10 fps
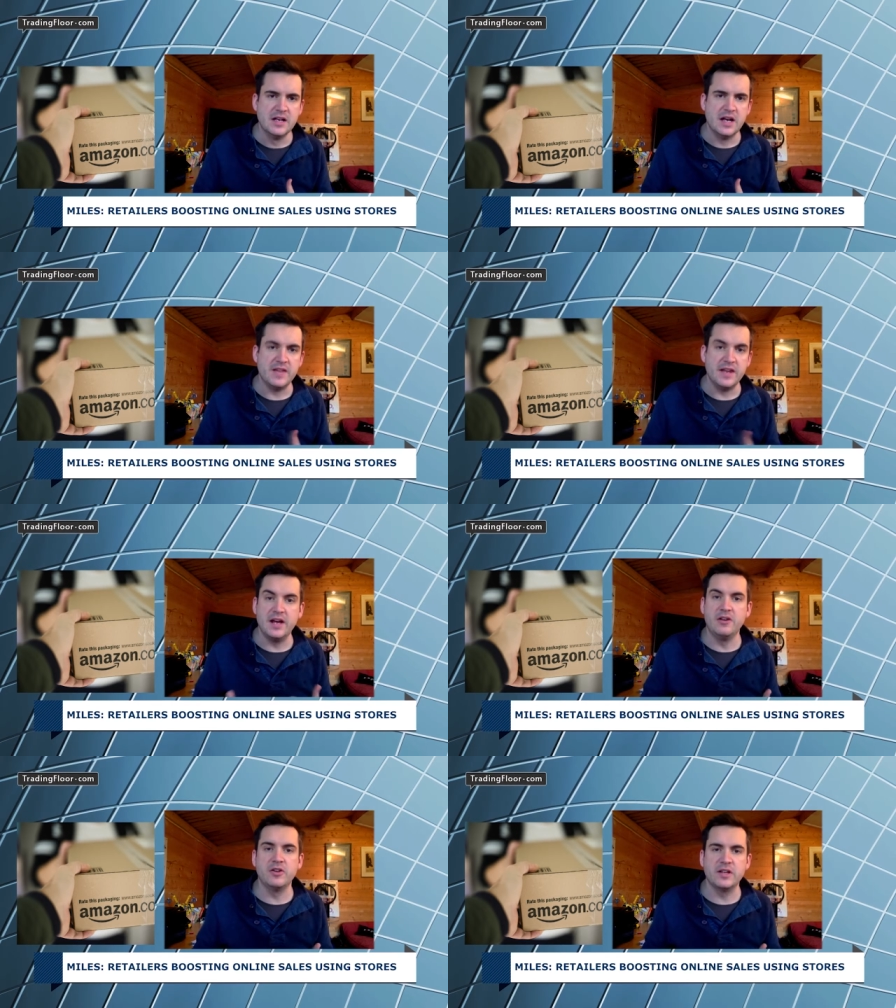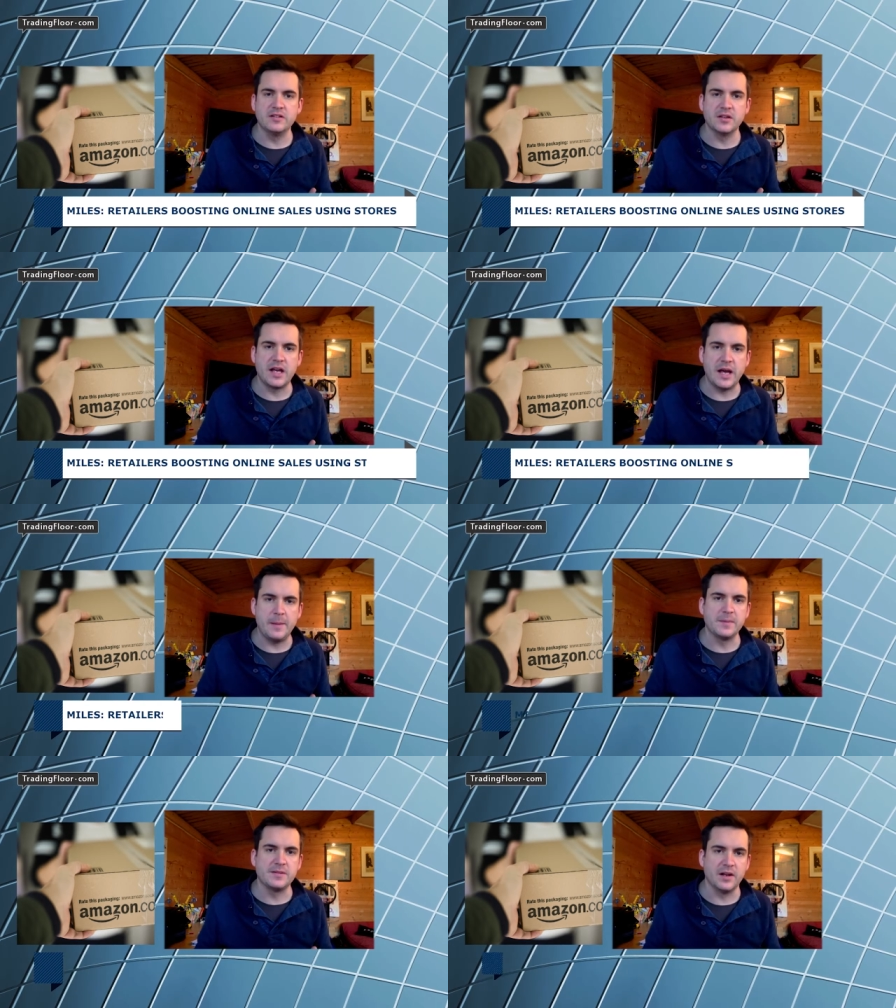And they're now looking to
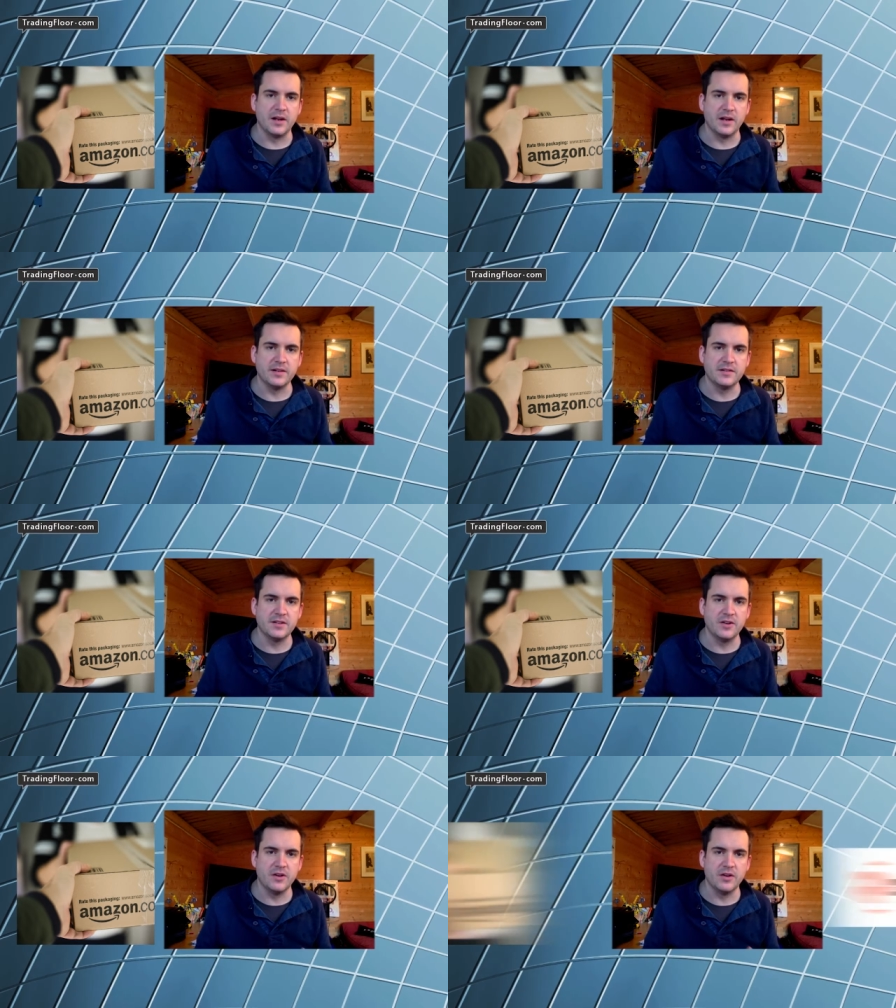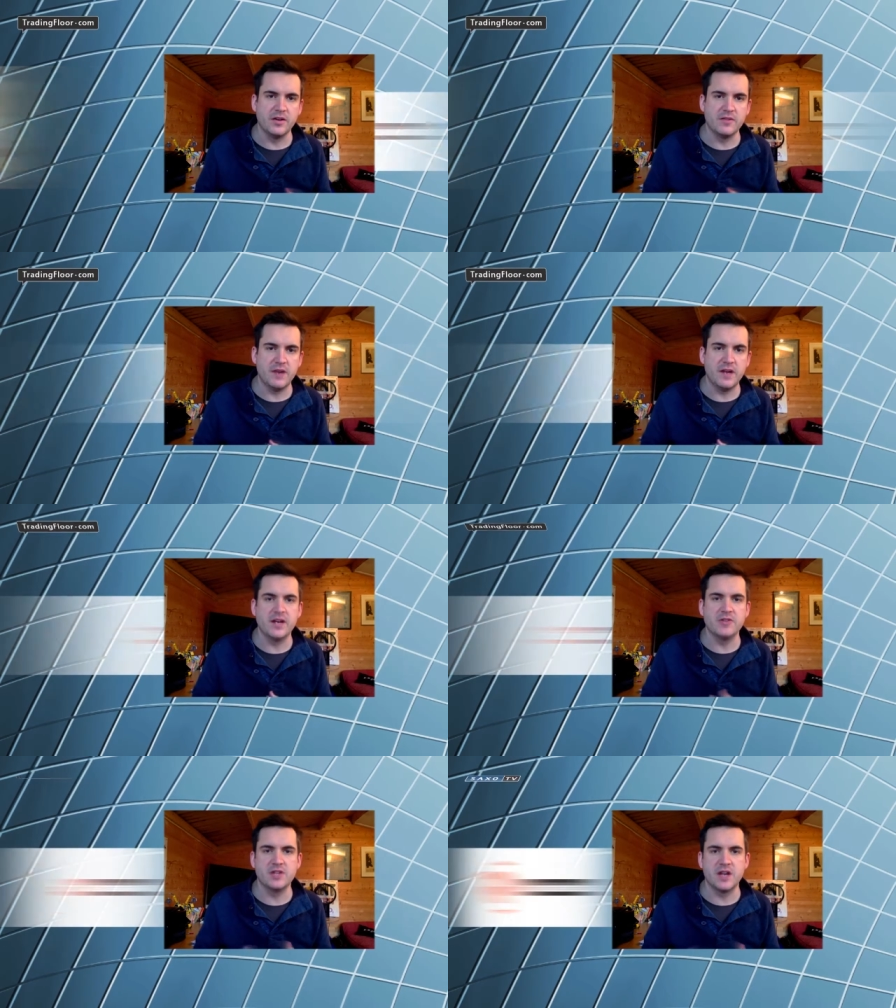capitalize on
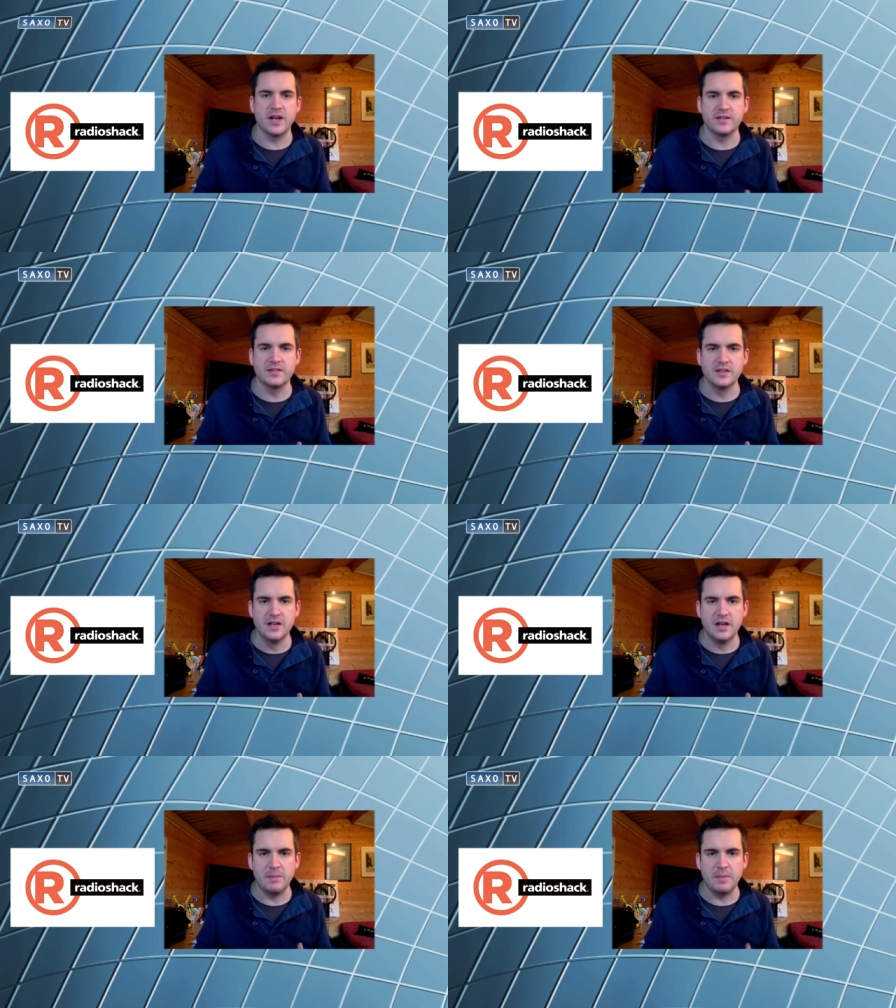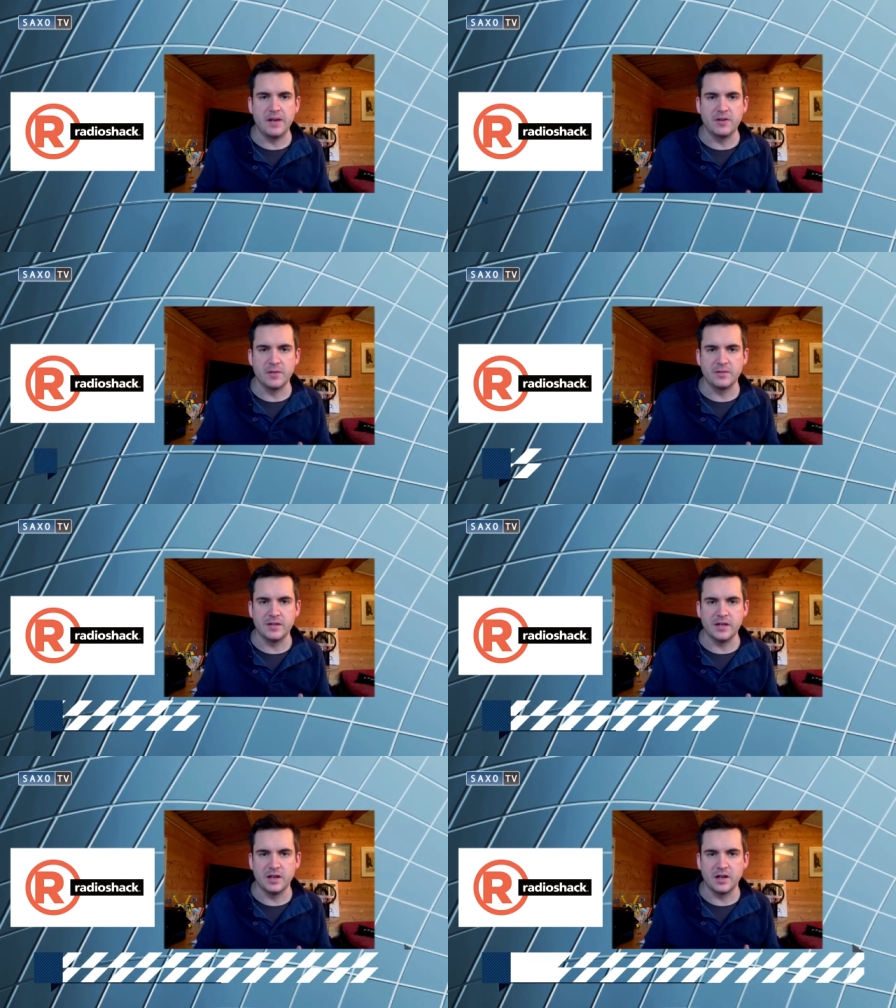RadioShack's uh,
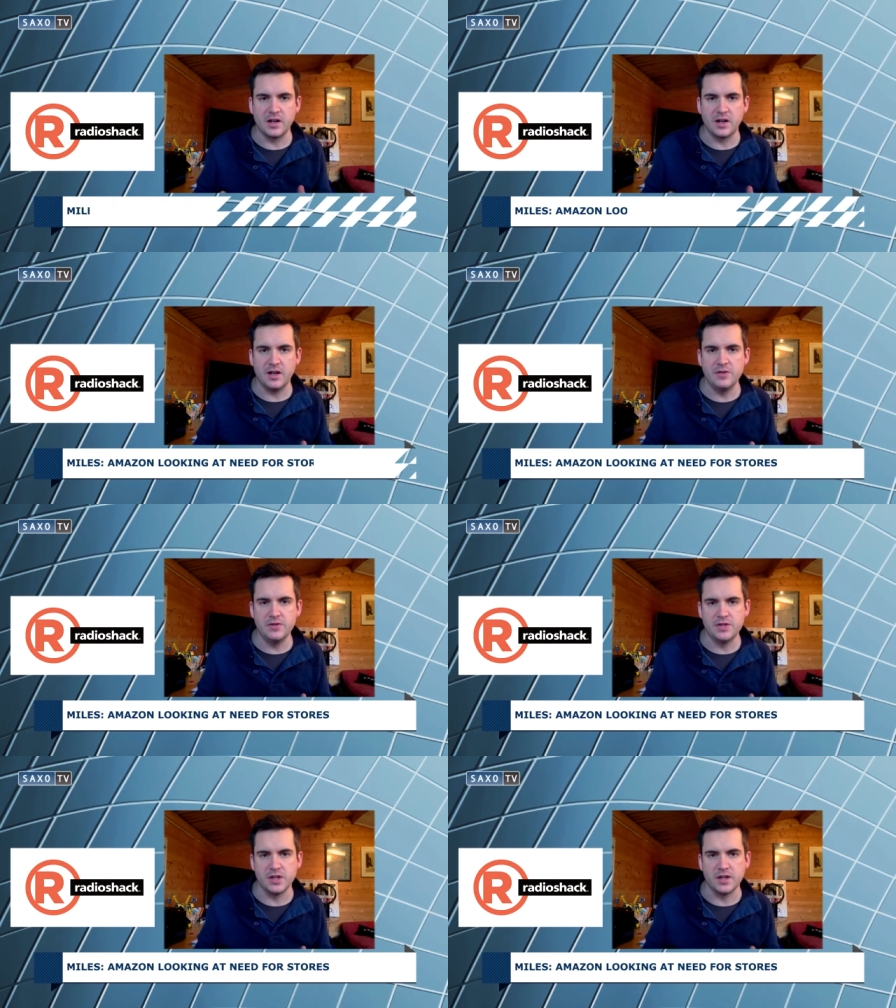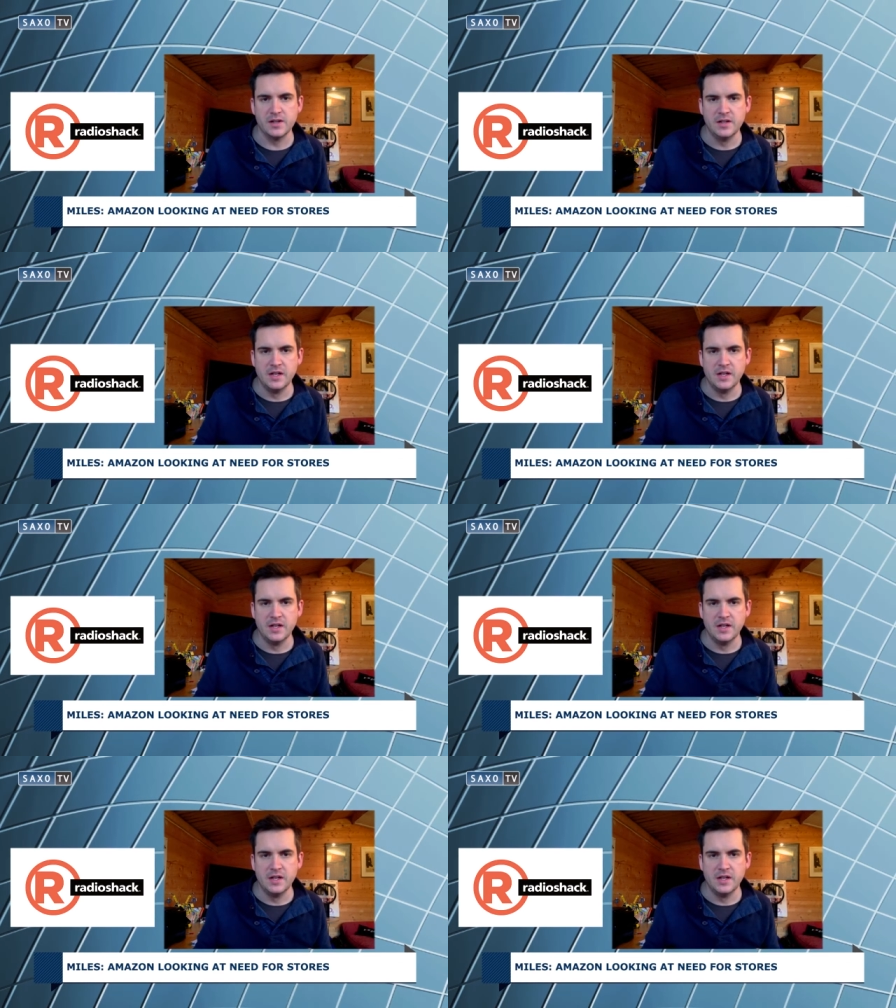bankruptcy and closure